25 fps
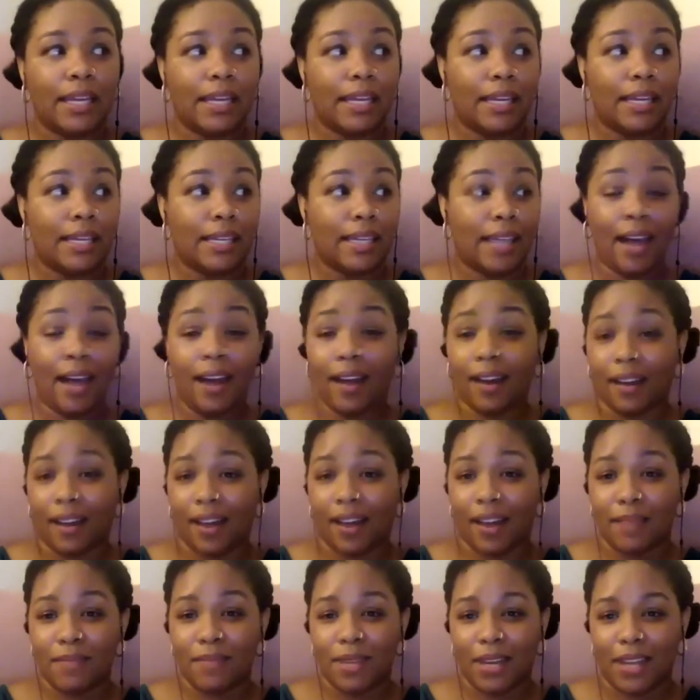yeah,
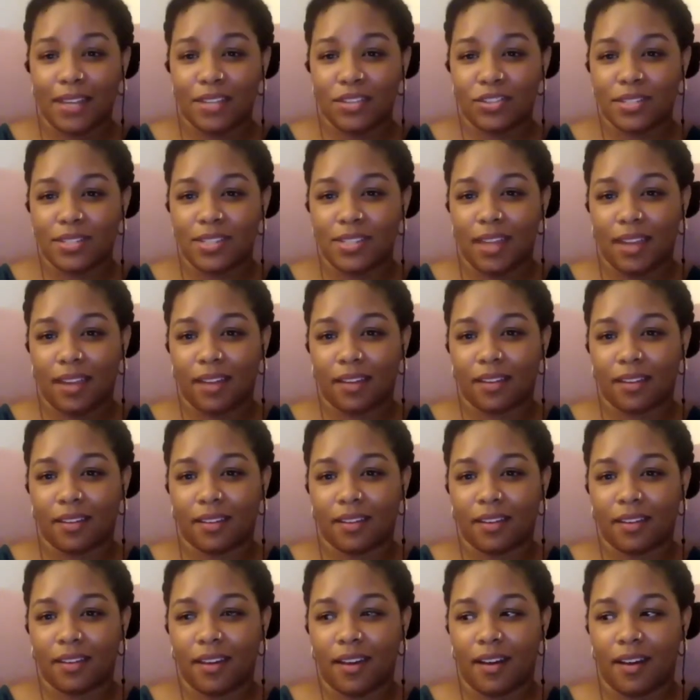I mean, I just think
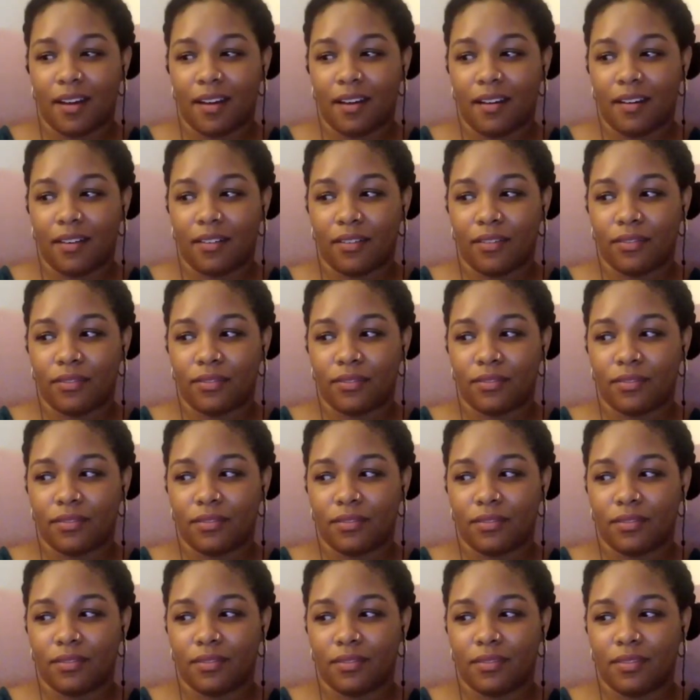uh,
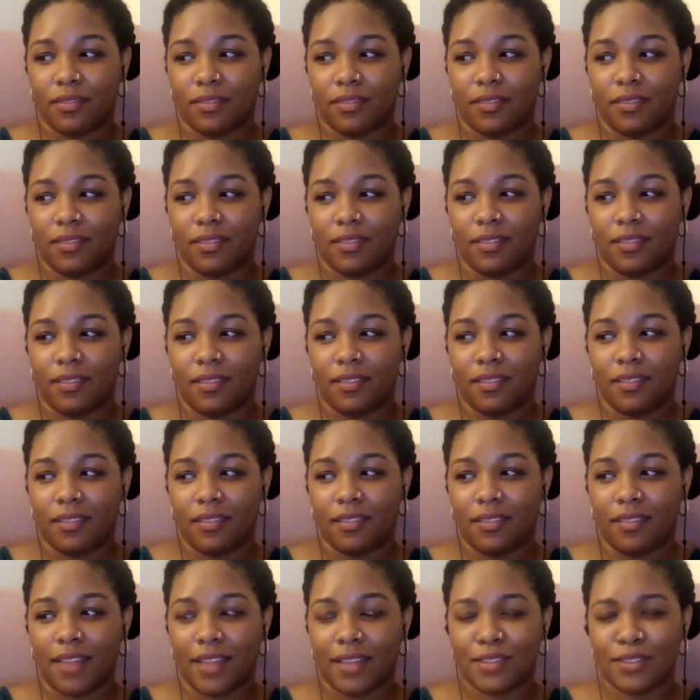
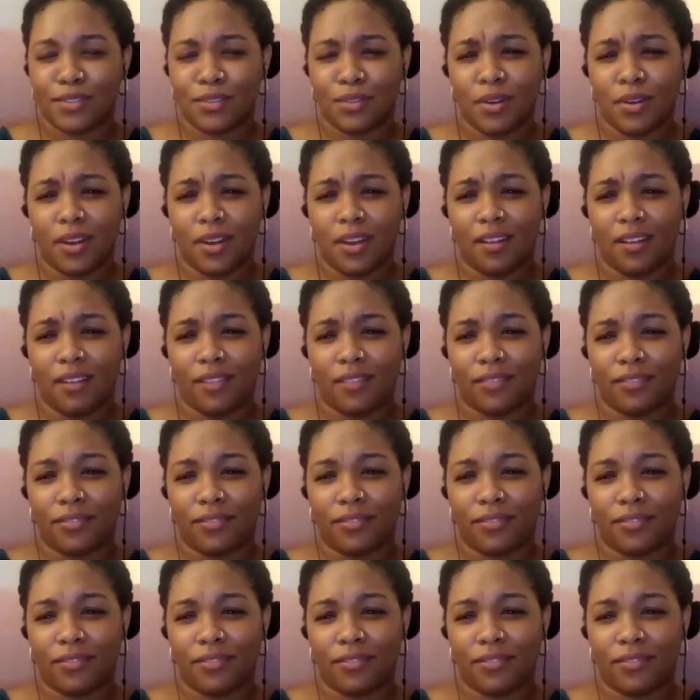that sort of